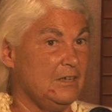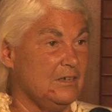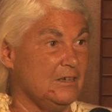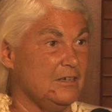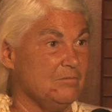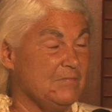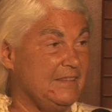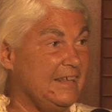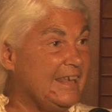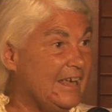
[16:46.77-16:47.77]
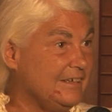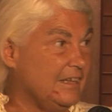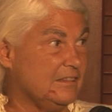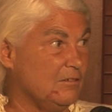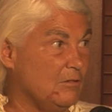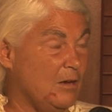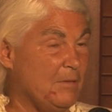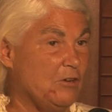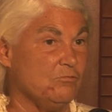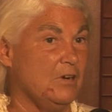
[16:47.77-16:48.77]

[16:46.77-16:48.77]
and they can't get the amount